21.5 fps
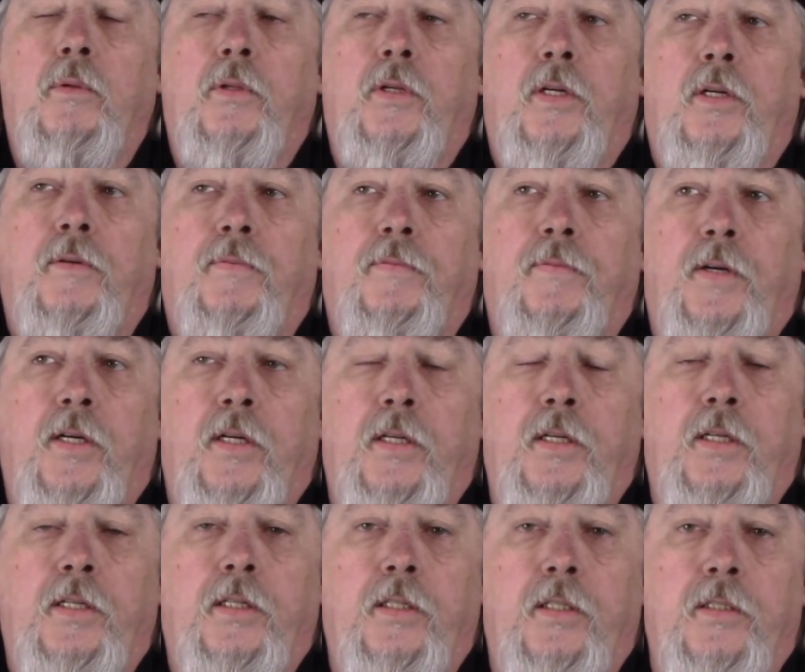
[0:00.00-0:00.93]
they're
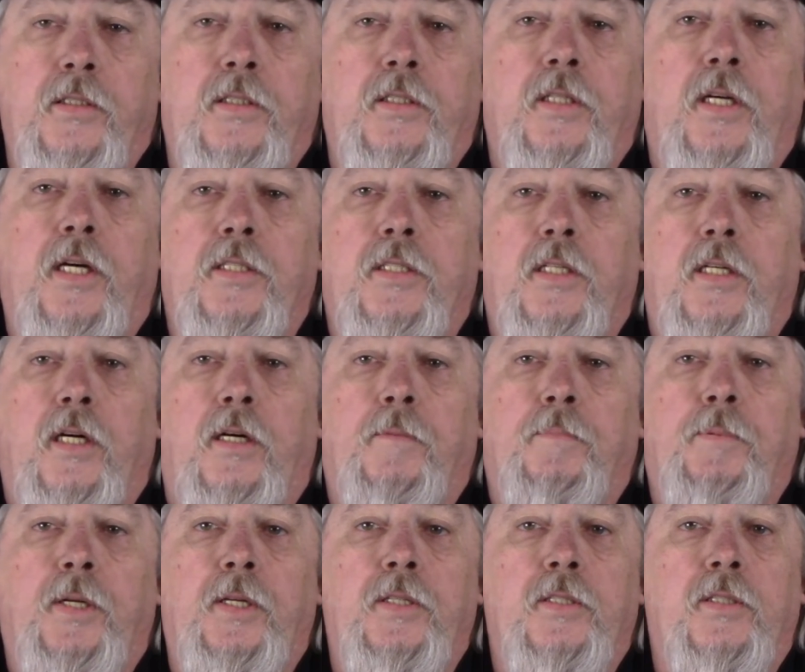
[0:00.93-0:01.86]
fairly good-sized
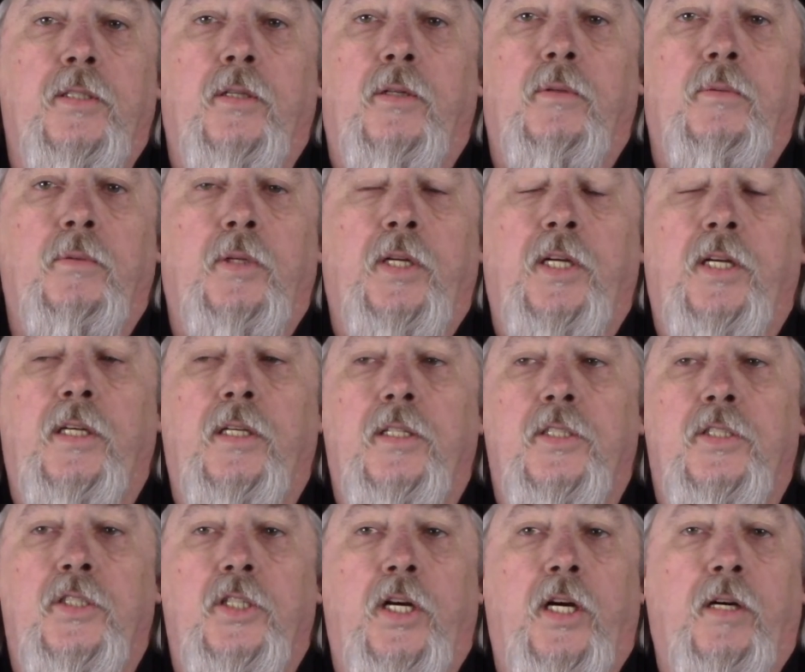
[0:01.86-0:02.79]
companies, so getting
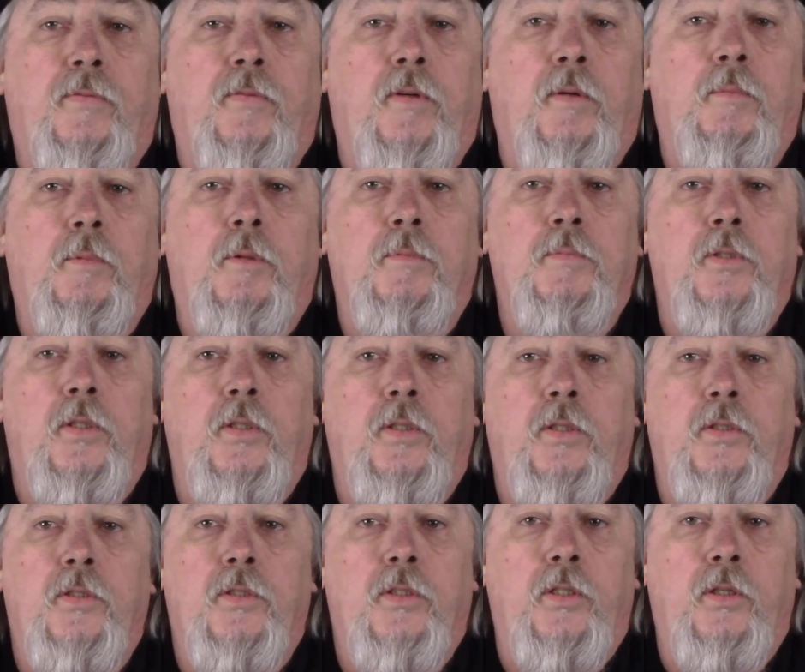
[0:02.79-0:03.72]
a check from them is
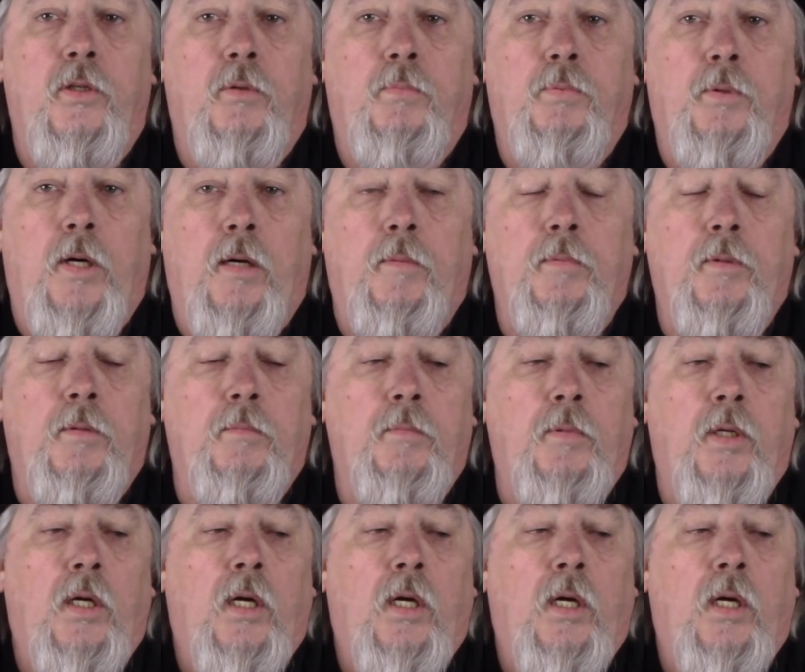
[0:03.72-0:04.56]
usually no problem.